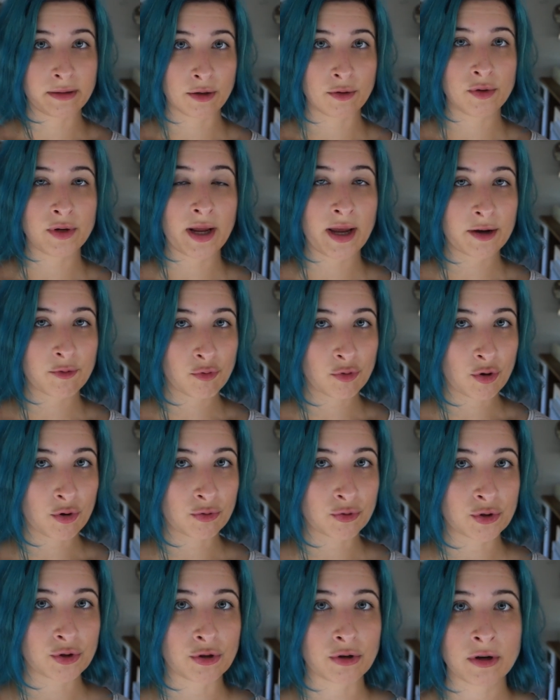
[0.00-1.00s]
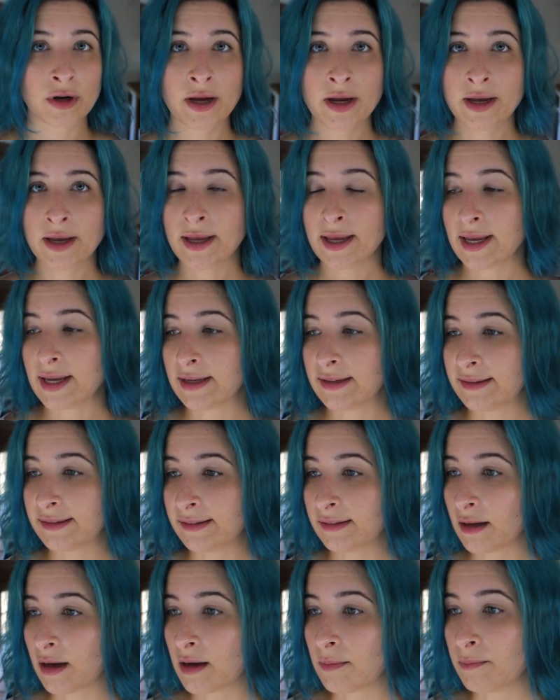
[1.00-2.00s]
zoned agriculture.
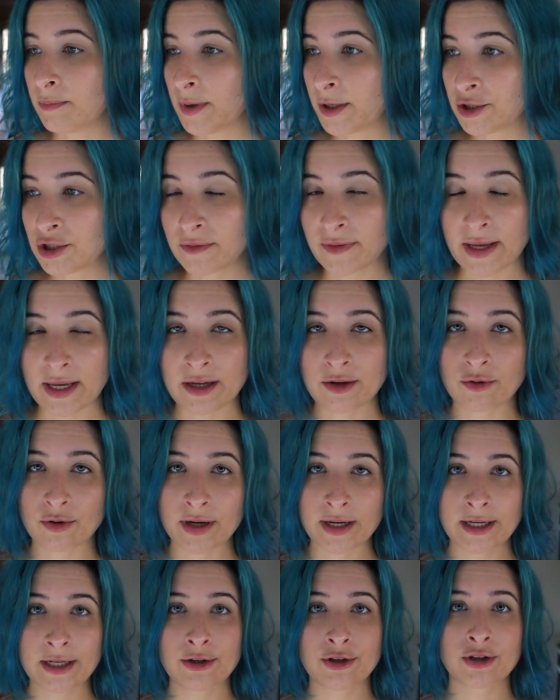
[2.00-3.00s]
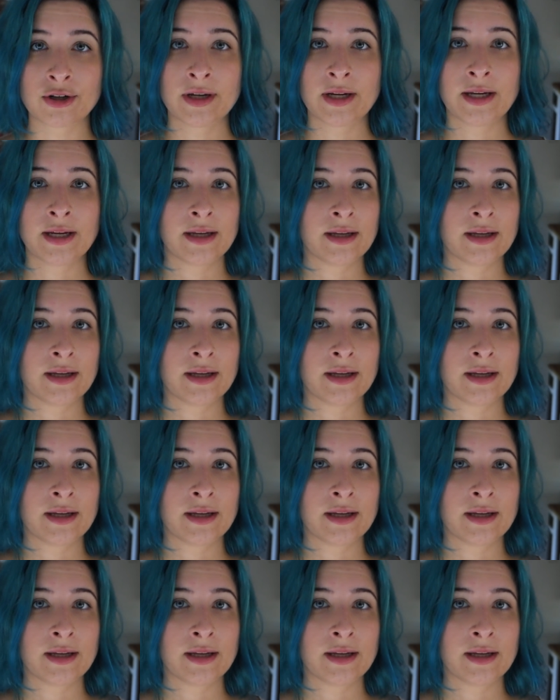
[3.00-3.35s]
It's a bunch of acreage.